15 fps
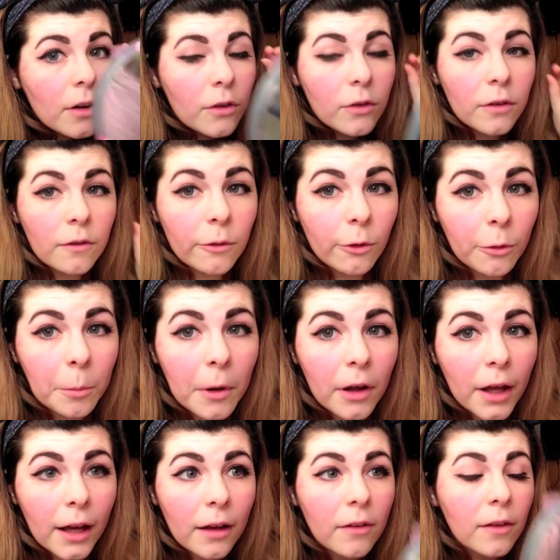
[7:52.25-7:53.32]
So if you have small
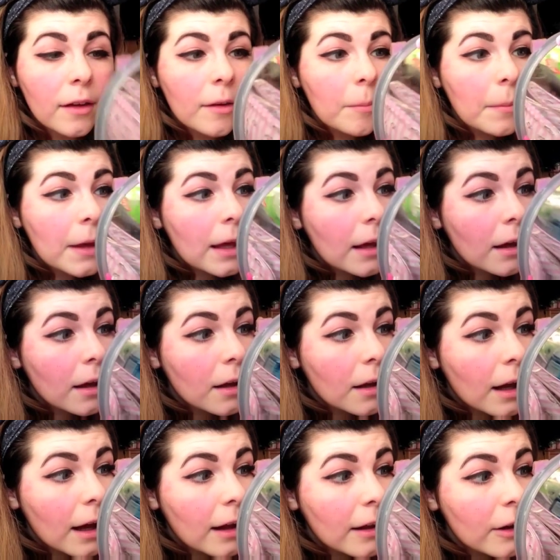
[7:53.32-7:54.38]
eyes like me,
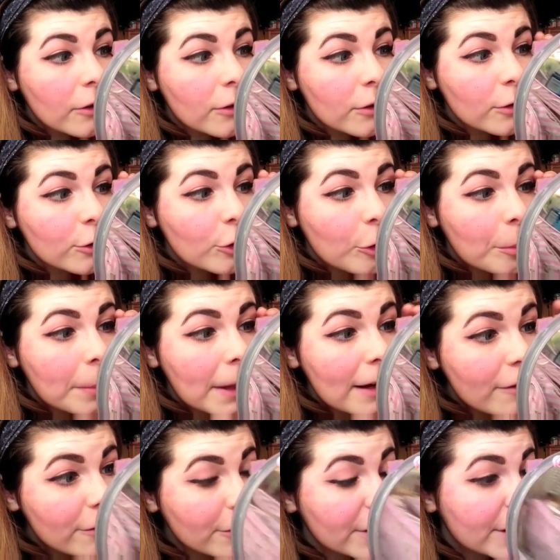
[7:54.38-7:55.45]
eyelashes are too
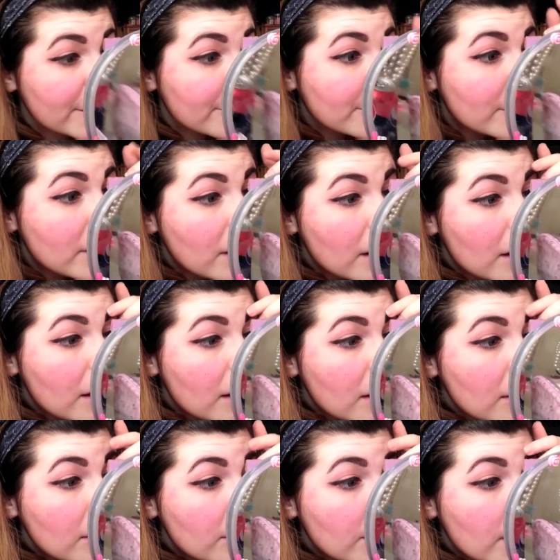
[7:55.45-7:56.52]
big for you,
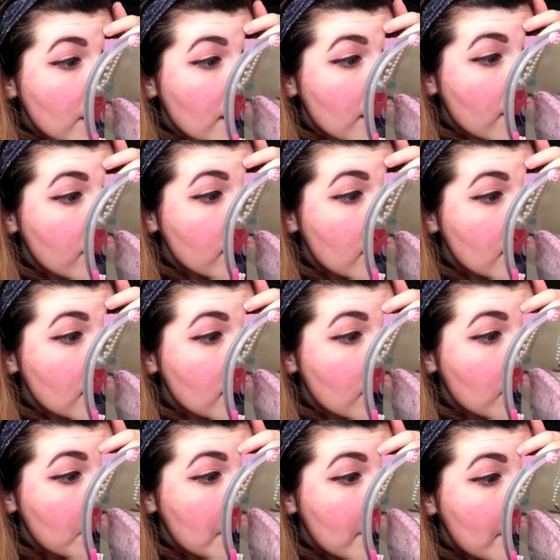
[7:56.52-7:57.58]
you can extend a
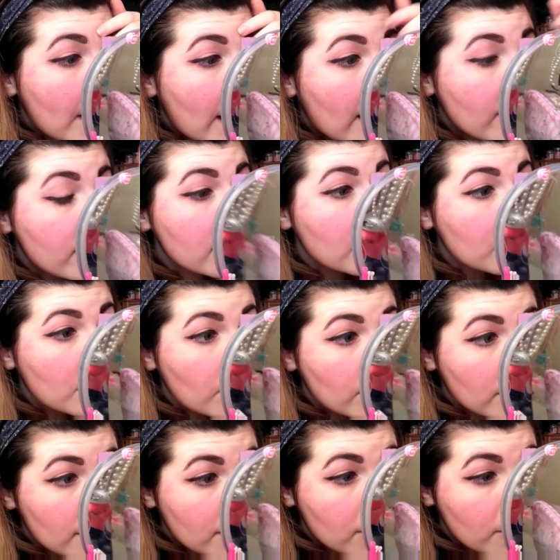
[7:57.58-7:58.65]
little bit past and it
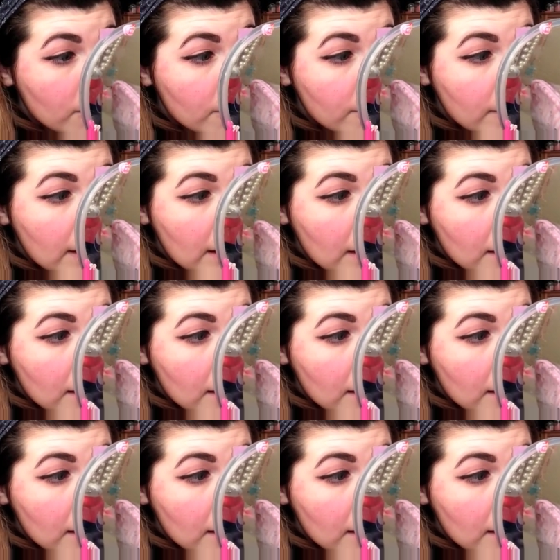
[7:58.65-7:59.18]
won't look too big.